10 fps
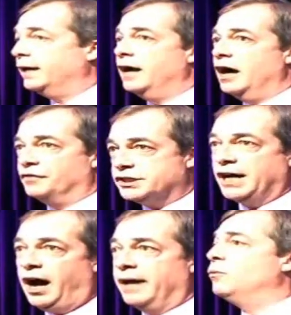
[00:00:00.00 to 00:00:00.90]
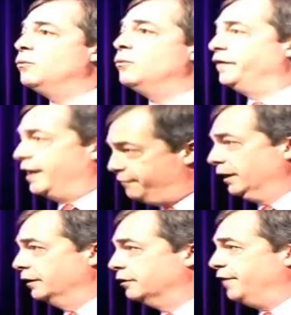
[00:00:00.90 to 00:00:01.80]
at the time when they
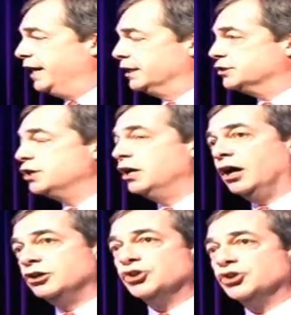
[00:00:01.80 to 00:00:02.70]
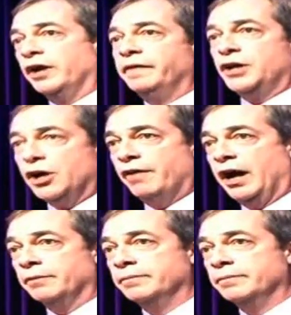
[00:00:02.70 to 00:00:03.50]
fiddled the figures and joined the euro.